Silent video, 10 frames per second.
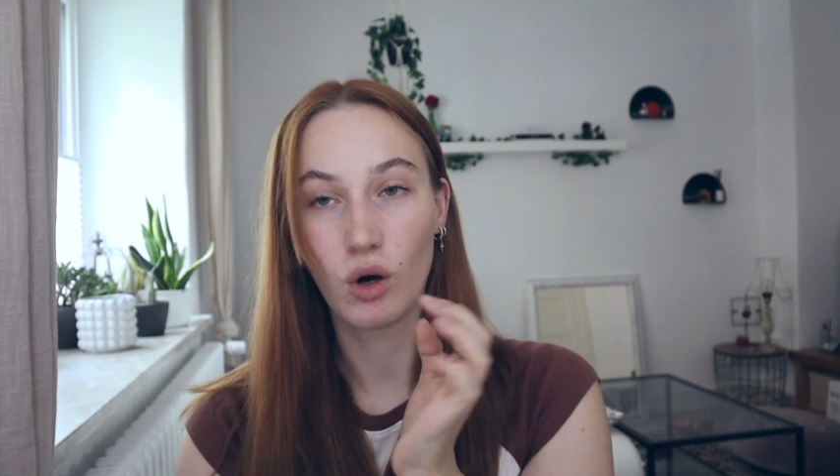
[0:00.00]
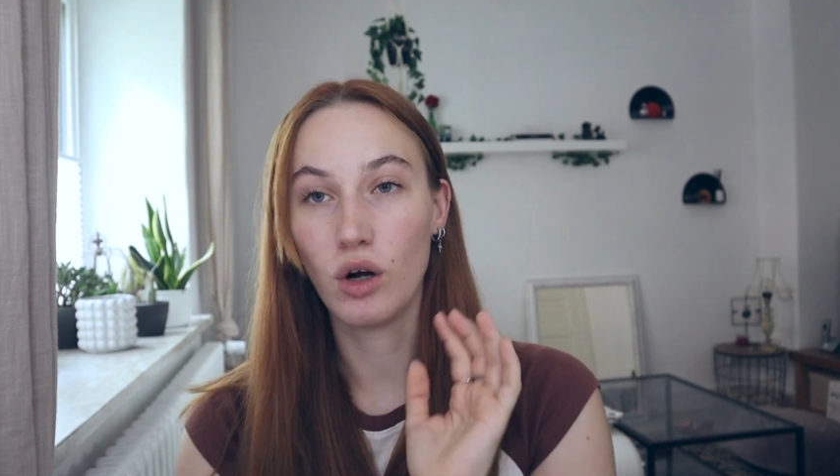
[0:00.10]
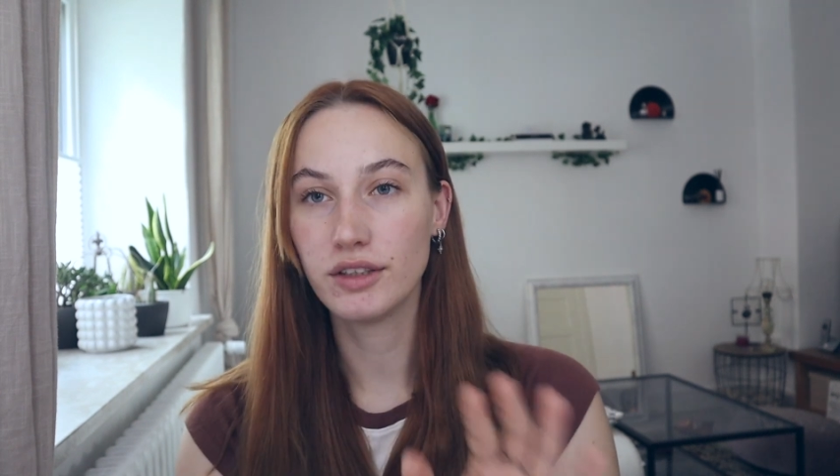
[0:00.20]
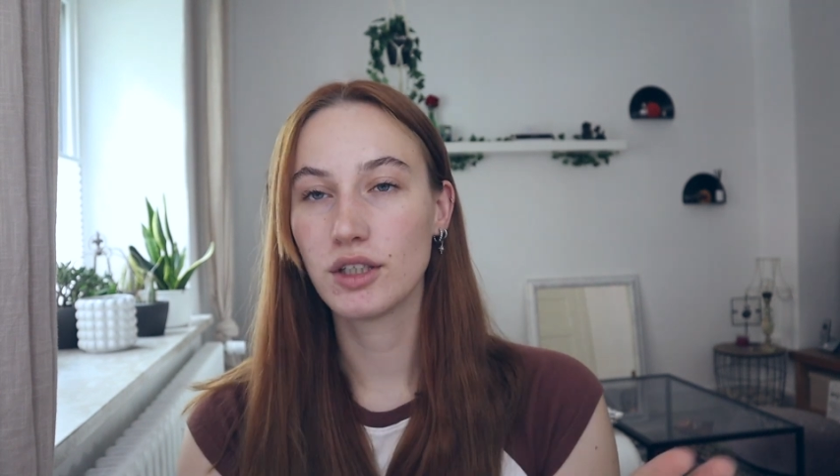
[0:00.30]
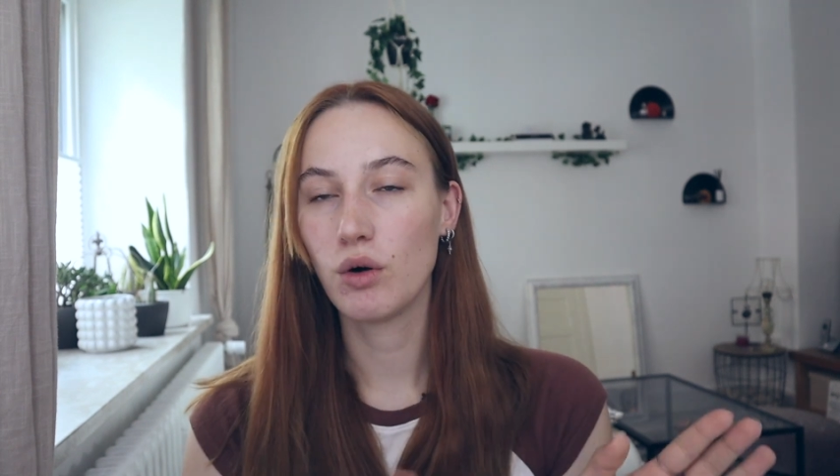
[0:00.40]

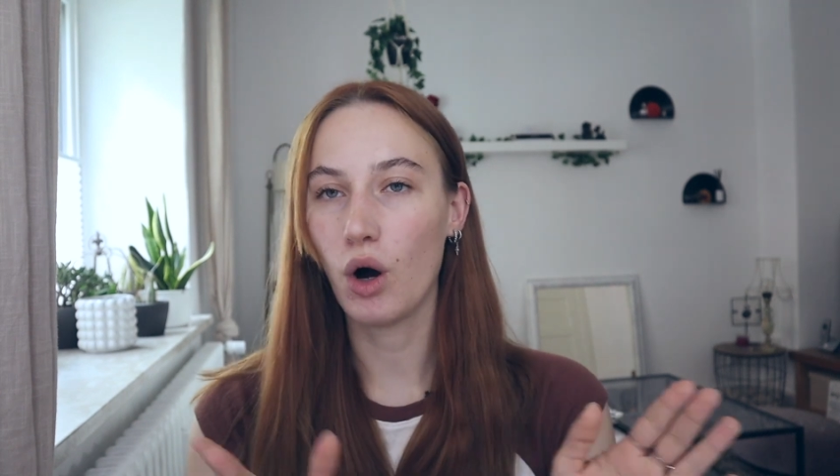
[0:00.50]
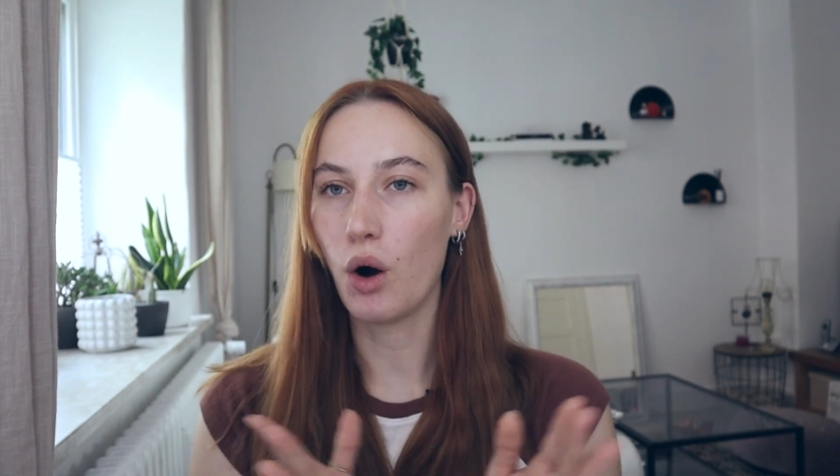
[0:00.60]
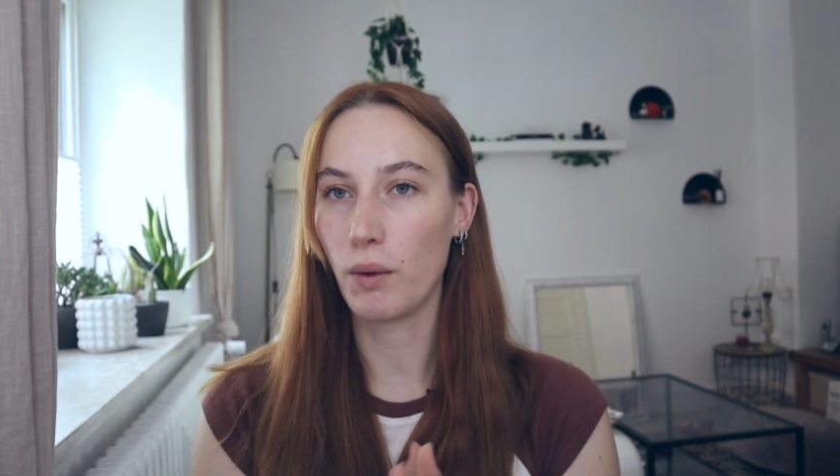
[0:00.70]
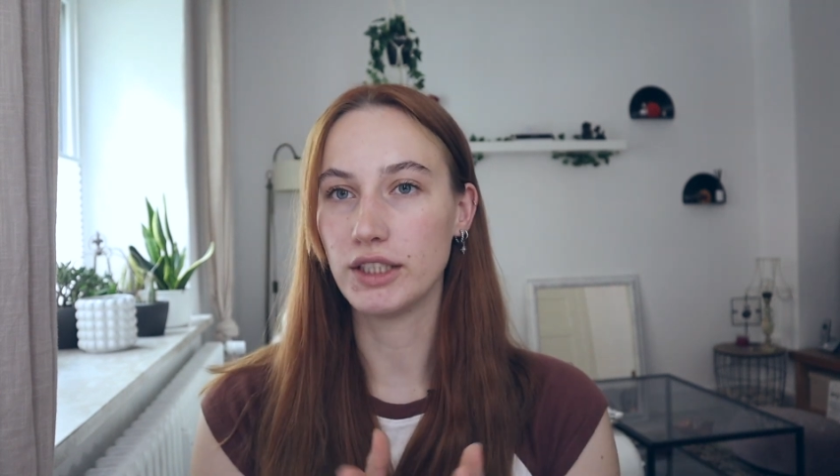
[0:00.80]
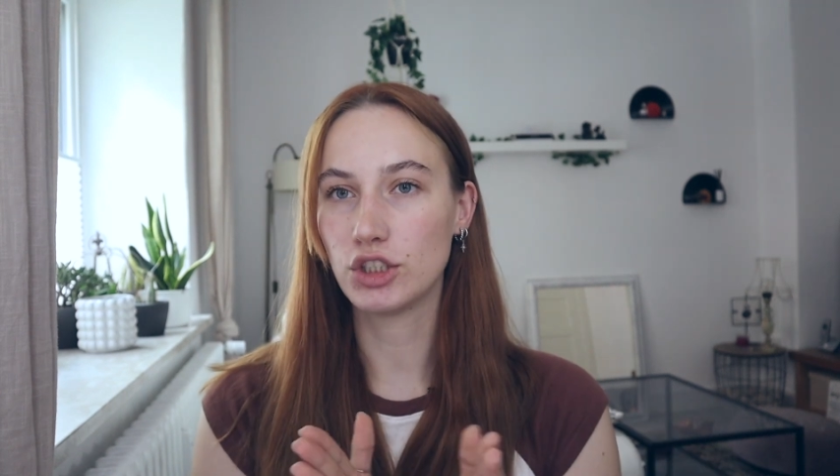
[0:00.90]
Also,
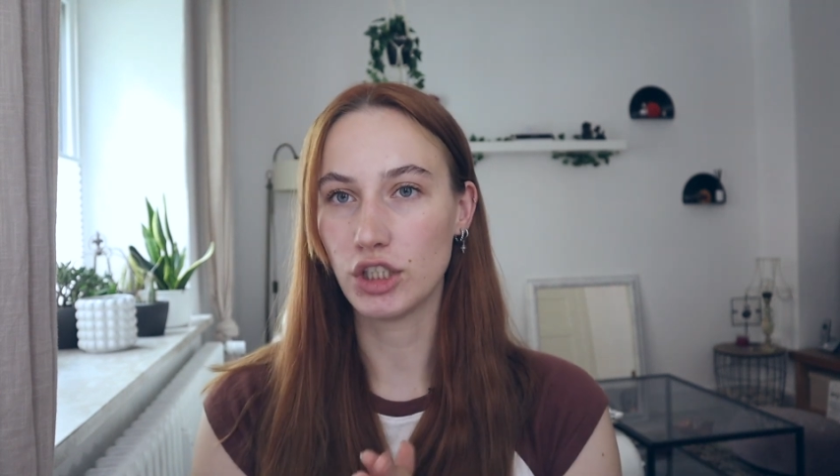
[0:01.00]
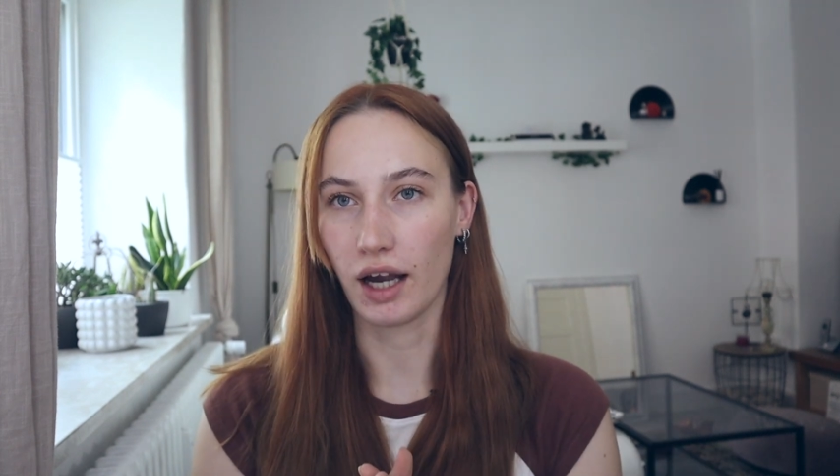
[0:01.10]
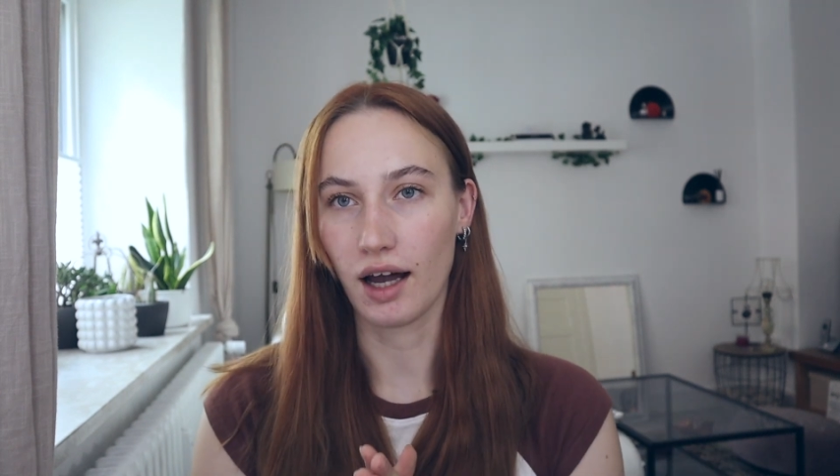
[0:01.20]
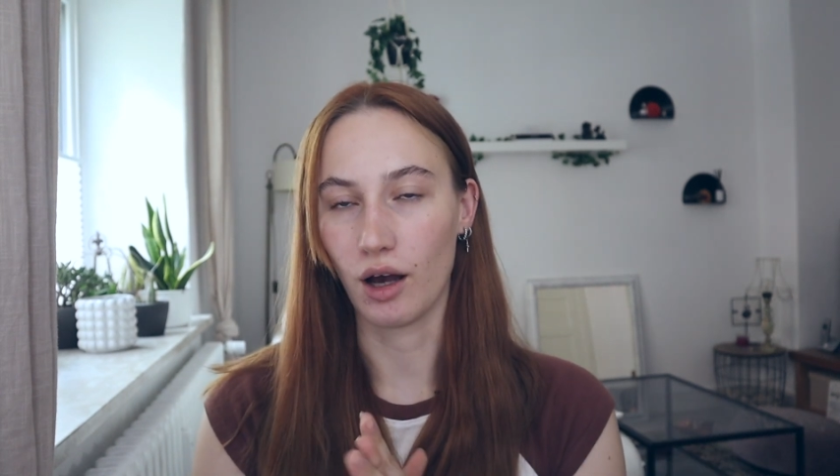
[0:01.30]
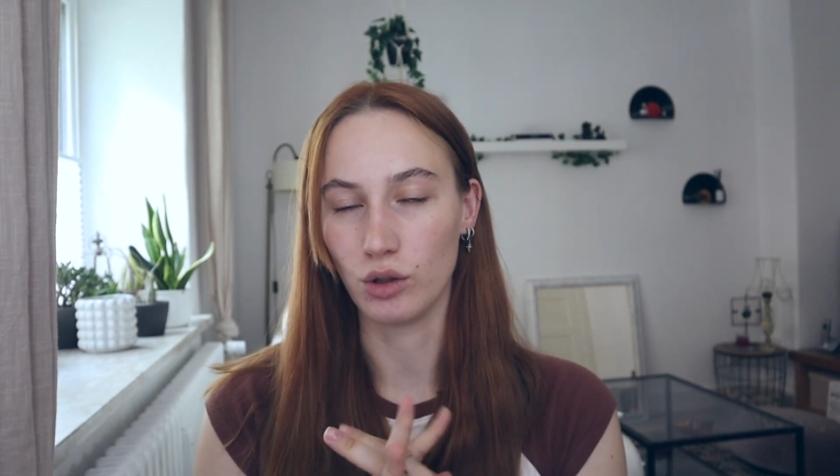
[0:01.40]
always
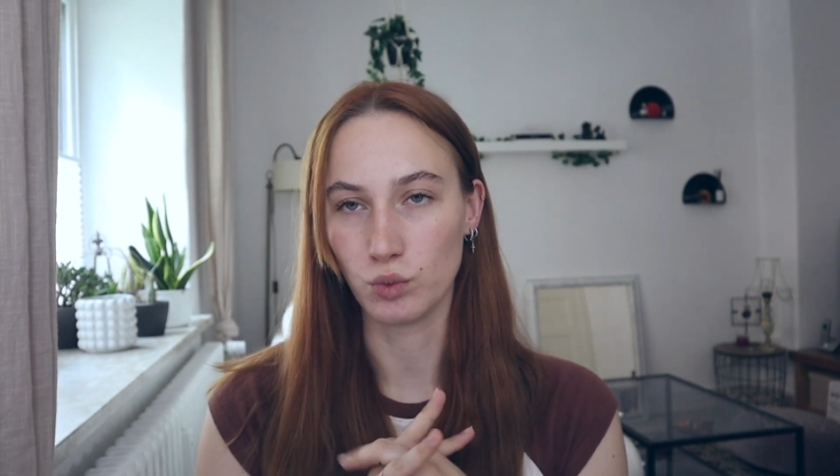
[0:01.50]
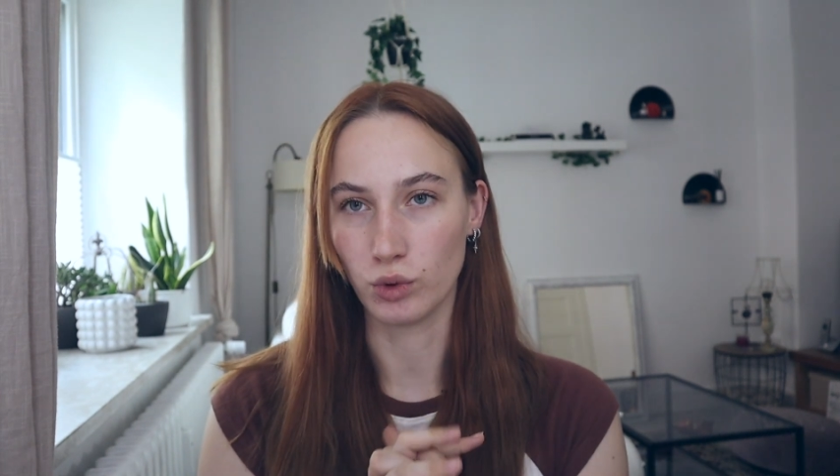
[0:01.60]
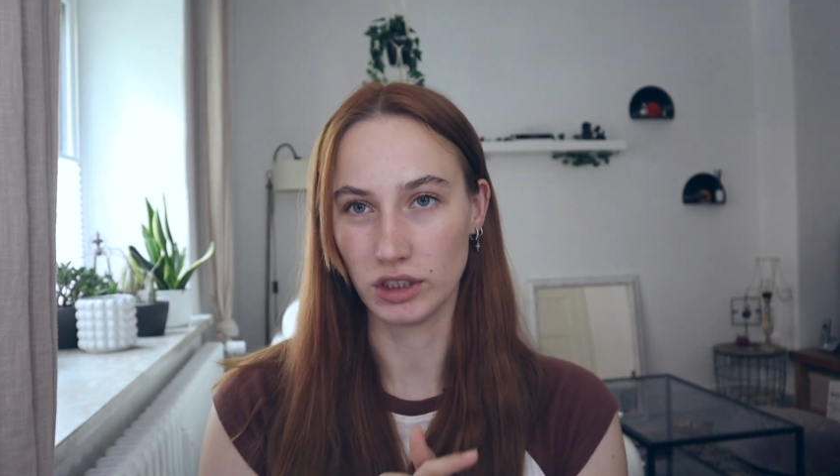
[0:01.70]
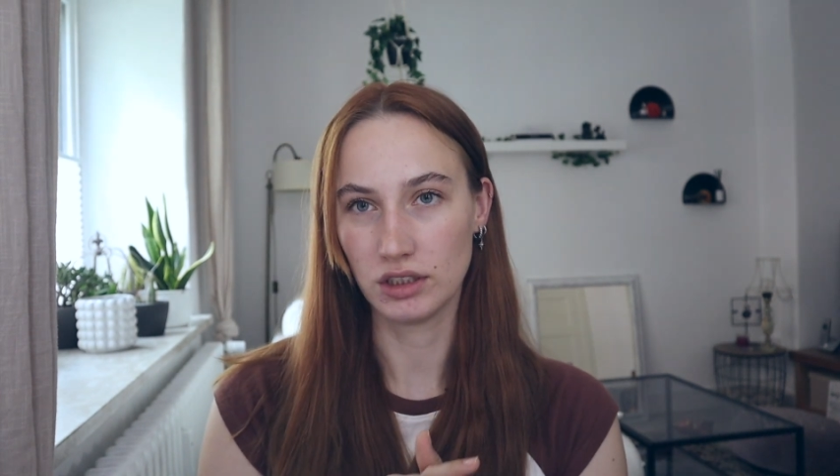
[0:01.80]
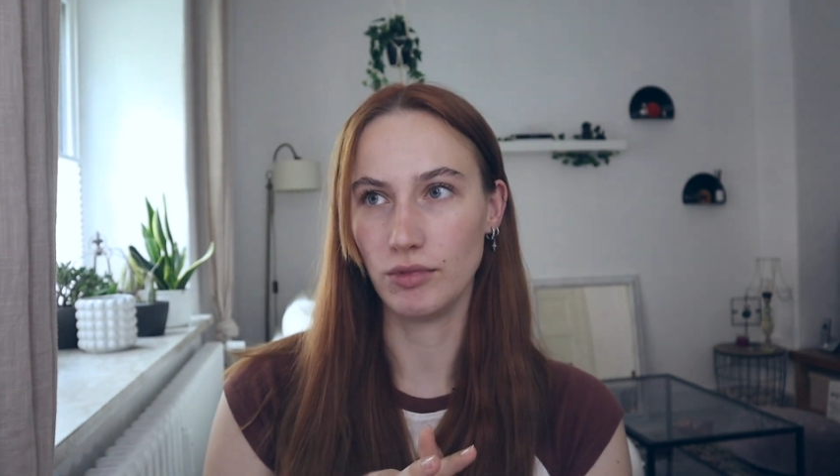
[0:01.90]
check out what